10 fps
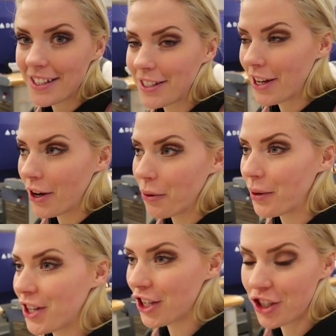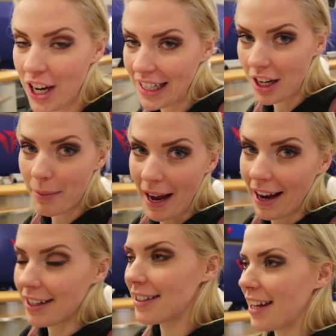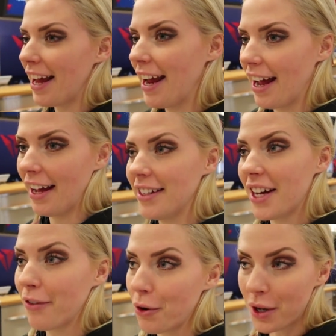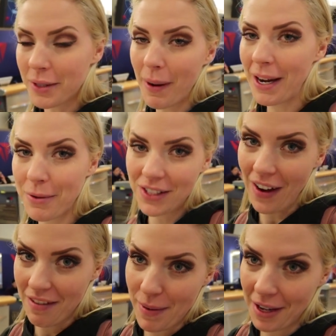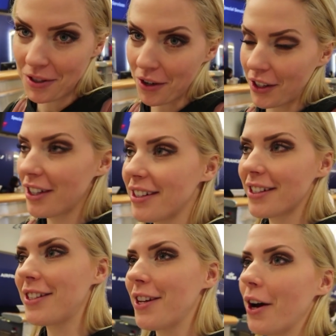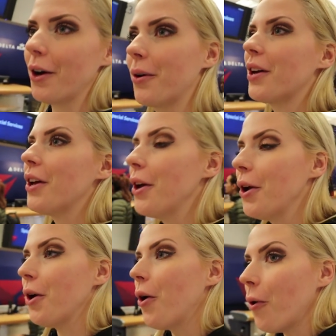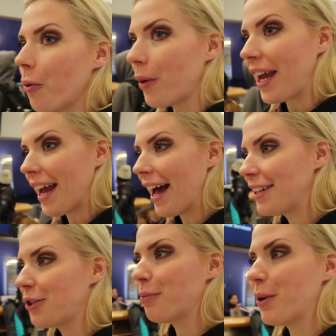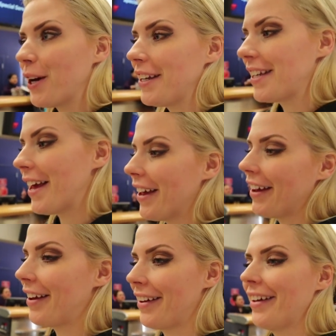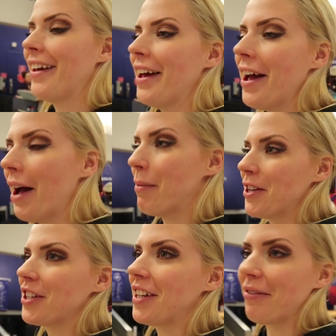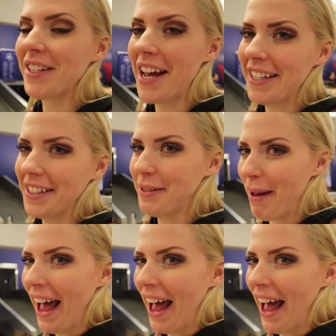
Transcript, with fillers: So we just checked our bags, and of course, mine was five pounds over. So we had to put a bunch of stuff in Tyson's